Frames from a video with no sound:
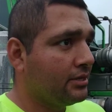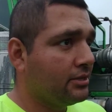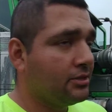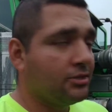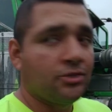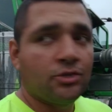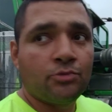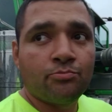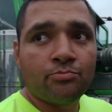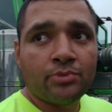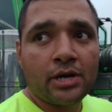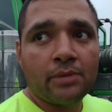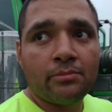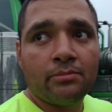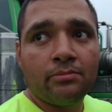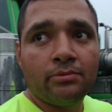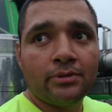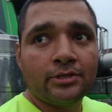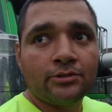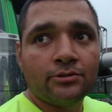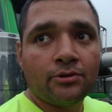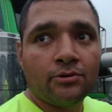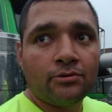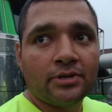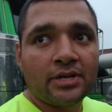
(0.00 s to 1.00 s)
you probably
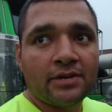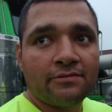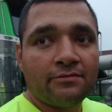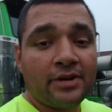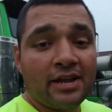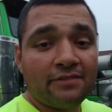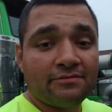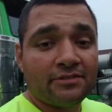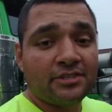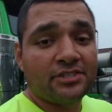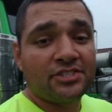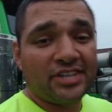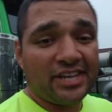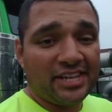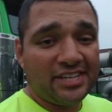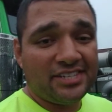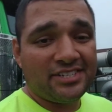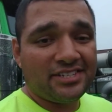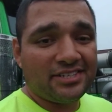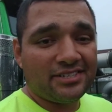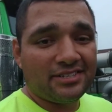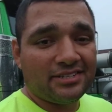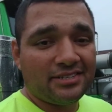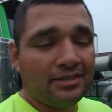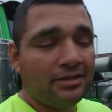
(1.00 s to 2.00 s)
don't ever have to change
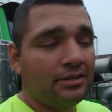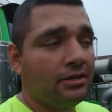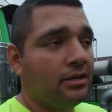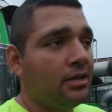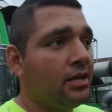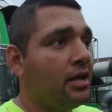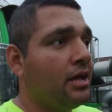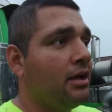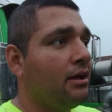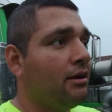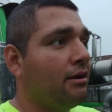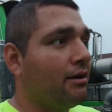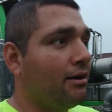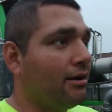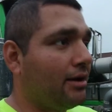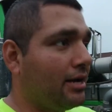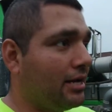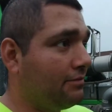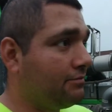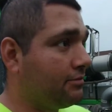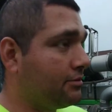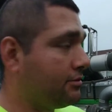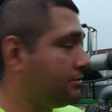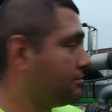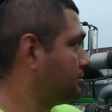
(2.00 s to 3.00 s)
it.
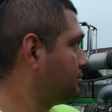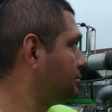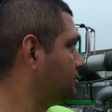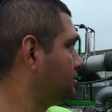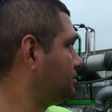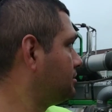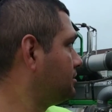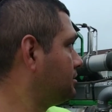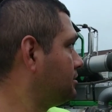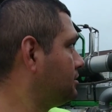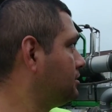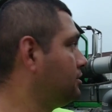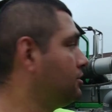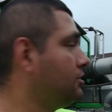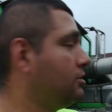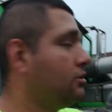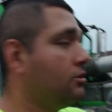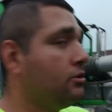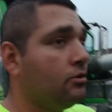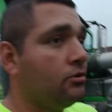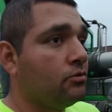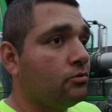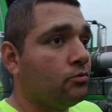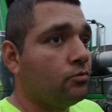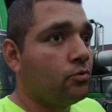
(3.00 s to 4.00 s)
However,
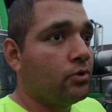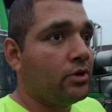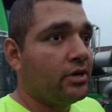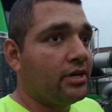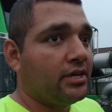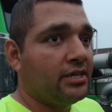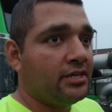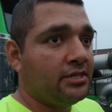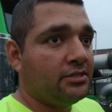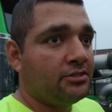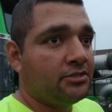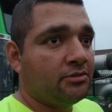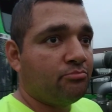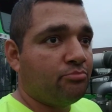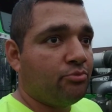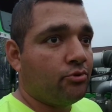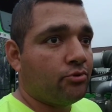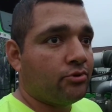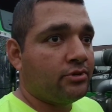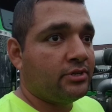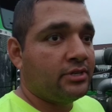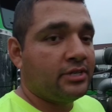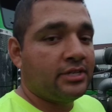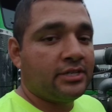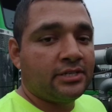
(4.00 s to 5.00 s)
what is
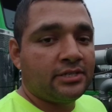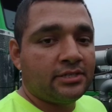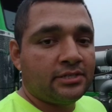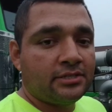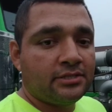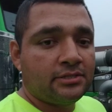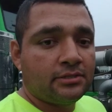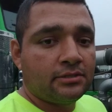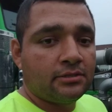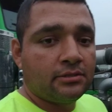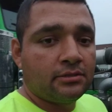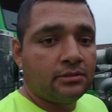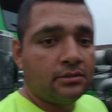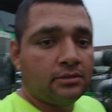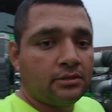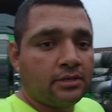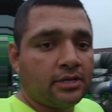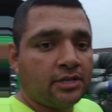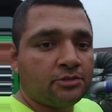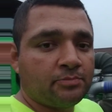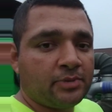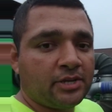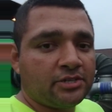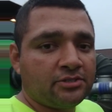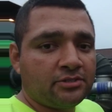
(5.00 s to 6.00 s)
important is,
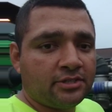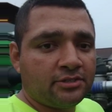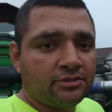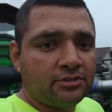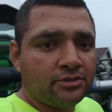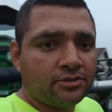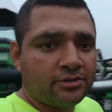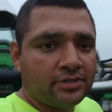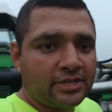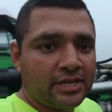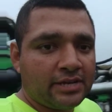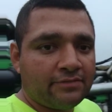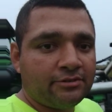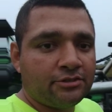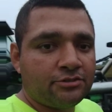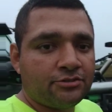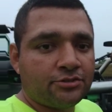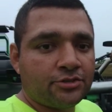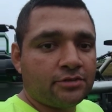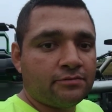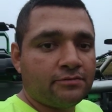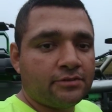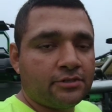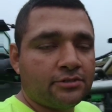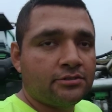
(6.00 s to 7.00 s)
especially during every
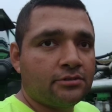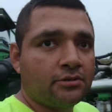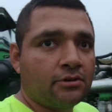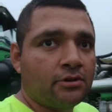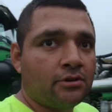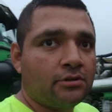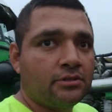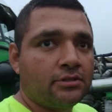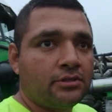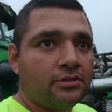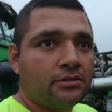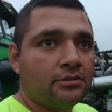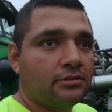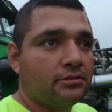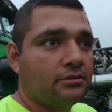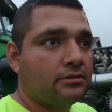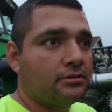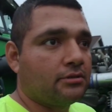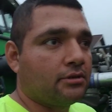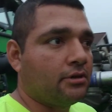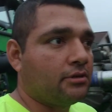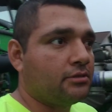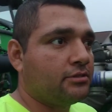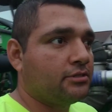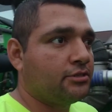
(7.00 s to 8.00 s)
service on
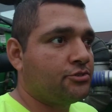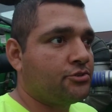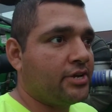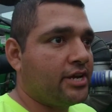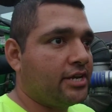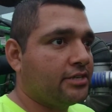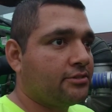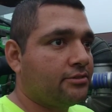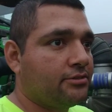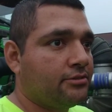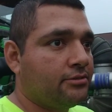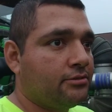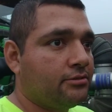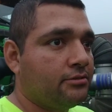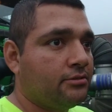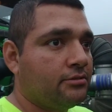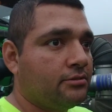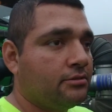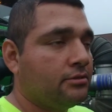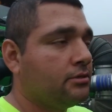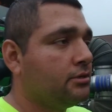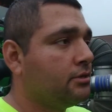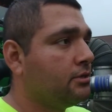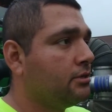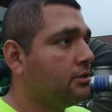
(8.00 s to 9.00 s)
the tractor,
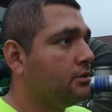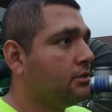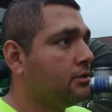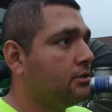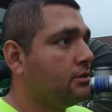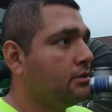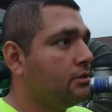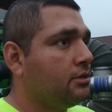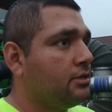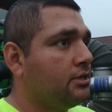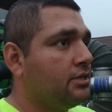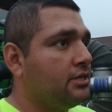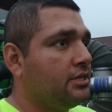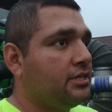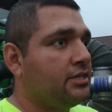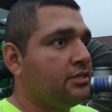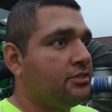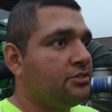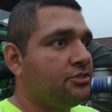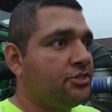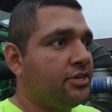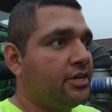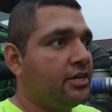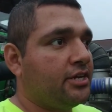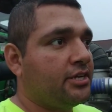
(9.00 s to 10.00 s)
is
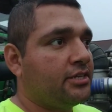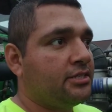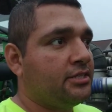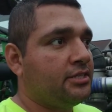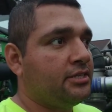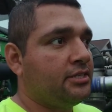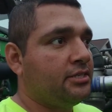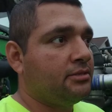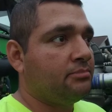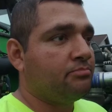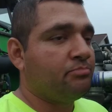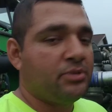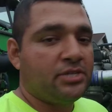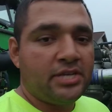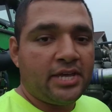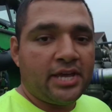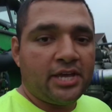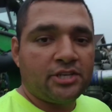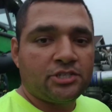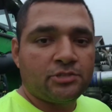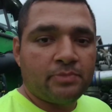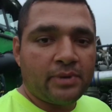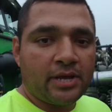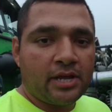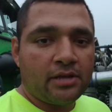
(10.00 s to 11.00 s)
checking the
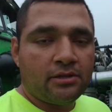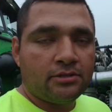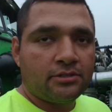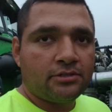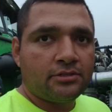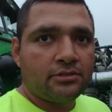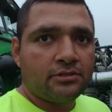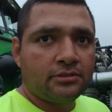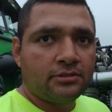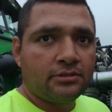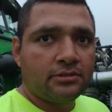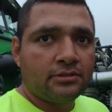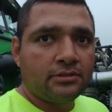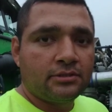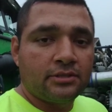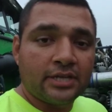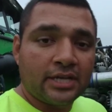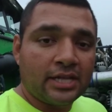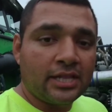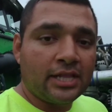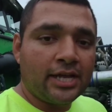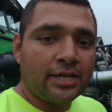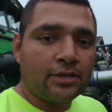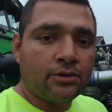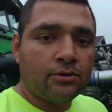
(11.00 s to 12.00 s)
pH balance, the
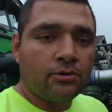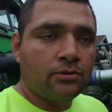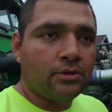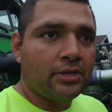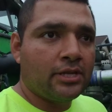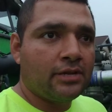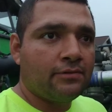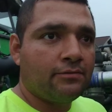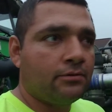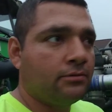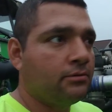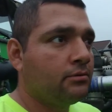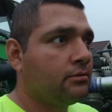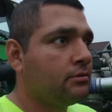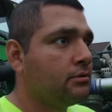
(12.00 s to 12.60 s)
glycol level,